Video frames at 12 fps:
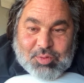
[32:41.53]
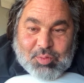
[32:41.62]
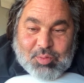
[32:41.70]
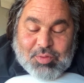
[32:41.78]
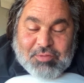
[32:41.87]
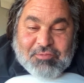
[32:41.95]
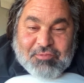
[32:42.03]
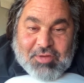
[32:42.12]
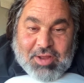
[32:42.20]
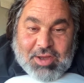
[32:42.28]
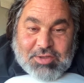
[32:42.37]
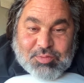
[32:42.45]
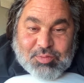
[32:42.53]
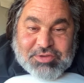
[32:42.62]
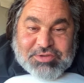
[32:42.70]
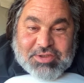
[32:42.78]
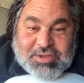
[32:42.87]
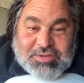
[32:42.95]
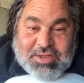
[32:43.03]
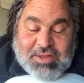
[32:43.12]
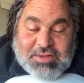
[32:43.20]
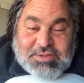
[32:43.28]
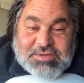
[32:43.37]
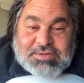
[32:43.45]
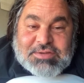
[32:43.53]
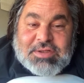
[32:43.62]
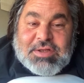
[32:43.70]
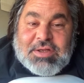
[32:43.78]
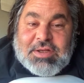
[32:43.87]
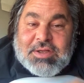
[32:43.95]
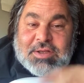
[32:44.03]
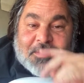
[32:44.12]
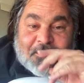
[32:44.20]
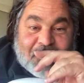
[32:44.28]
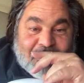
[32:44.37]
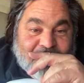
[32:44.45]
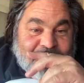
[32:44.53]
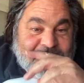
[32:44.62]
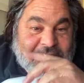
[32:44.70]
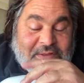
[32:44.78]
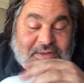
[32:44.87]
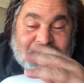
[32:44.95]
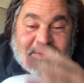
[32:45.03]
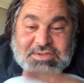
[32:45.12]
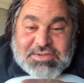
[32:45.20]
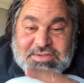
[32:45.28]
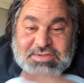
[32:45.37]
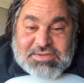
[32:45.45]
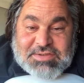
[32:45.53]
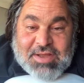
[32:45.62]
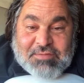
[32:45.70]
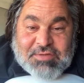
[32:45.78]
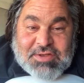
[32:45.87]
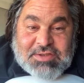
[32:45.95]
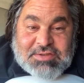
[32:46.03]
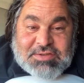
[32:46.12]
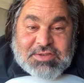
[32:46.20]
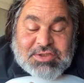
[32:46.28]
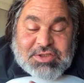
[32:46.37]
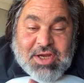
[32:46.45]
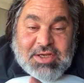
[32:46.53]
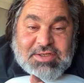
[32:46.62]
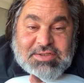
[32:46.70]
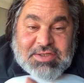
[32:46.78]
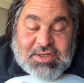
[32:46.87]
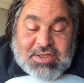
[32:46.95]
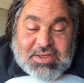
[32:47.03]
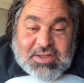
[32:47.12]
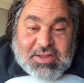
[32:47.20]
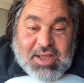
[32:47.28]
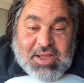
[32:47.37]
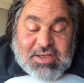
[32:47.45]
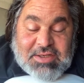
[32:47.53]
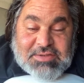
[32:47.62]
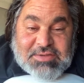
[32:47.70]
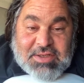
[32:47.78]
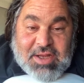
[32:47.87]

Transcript: We're fucked. We should have done this in the 60s and 70s. The Chinese did it in the 80s and